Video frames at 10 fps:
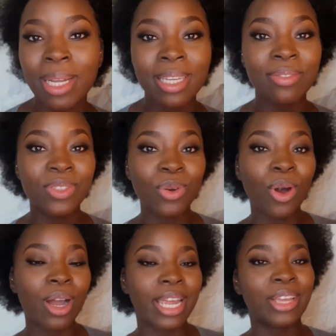And if you
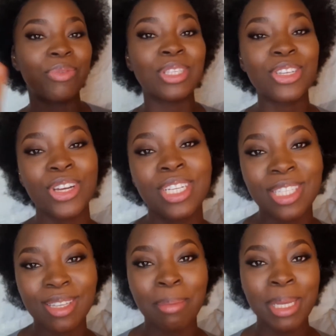are a returning
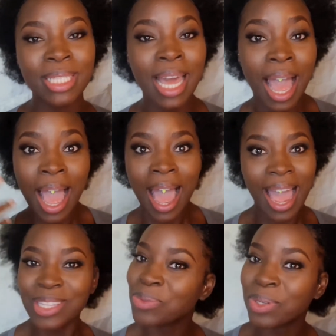subbies,
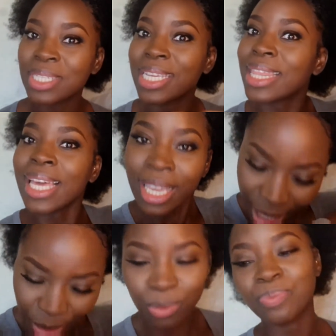I do want to say thank
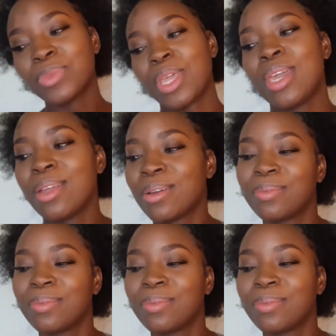you, hey,